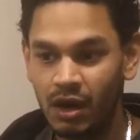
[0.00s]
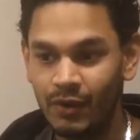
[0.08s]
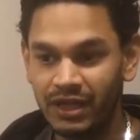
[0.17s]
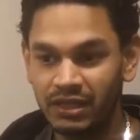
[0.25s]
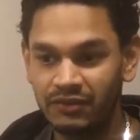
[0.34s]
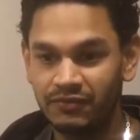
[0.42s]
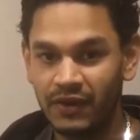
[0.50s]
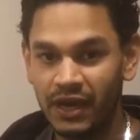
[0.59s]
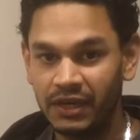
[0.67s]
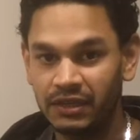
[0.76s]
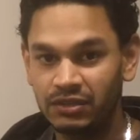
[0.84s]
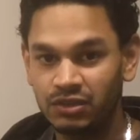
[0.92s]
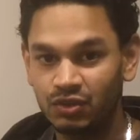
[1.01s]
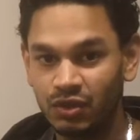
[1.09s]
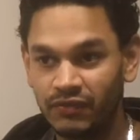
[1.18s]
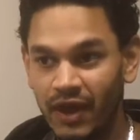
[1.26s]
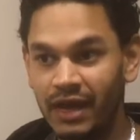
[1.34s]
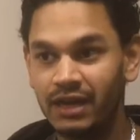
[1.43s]
how I define
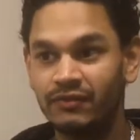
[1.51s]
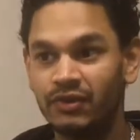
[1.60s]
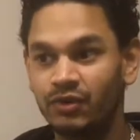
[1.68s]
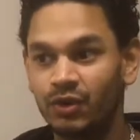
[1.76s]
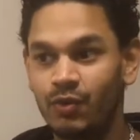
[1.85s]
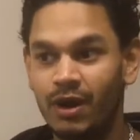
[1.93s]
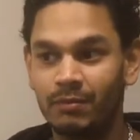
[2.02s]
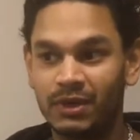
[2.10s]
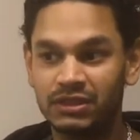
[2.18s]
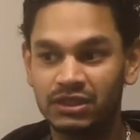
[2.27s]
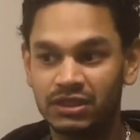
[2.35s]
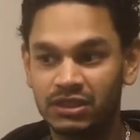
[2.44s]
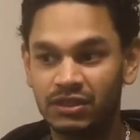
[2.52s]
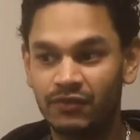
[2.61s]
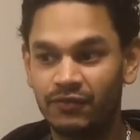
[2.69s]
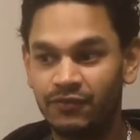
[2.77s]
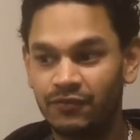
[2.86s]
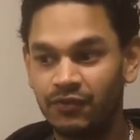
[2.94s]
sort of high level requirements
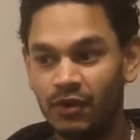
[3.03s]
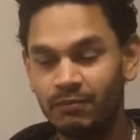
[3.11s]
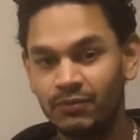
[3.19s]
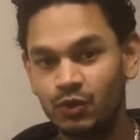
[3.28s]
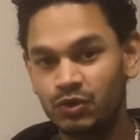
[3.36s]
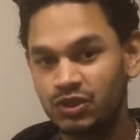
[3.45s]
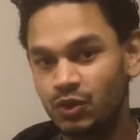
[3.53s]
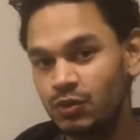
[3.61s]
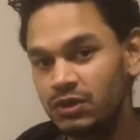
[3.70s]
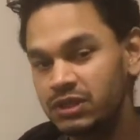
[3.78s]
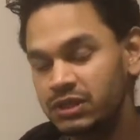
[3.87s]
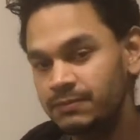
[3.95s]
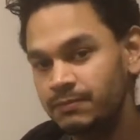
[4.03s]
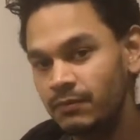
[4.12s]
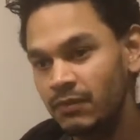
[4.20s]
from those goals.